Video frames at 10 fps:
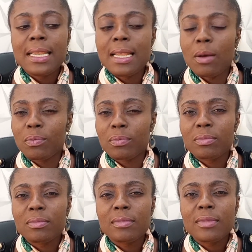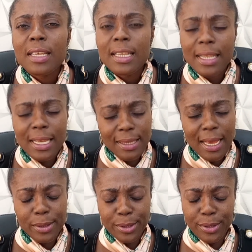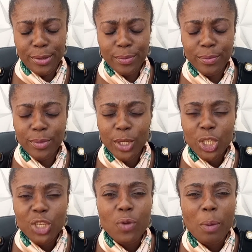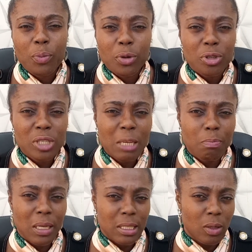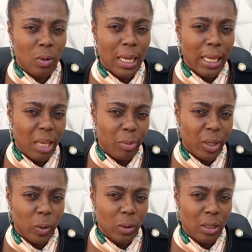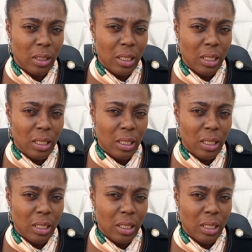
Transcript: Now, let's assume you are producing a particular chemical